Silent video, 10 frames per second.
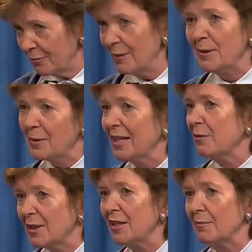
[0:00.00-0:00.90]
and we'll be
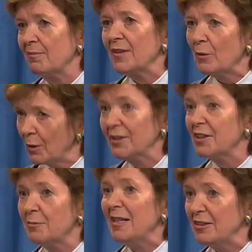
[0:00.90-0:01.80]
working with him, what
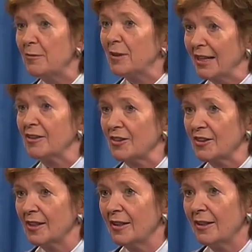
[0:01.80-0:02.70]
this means in practice.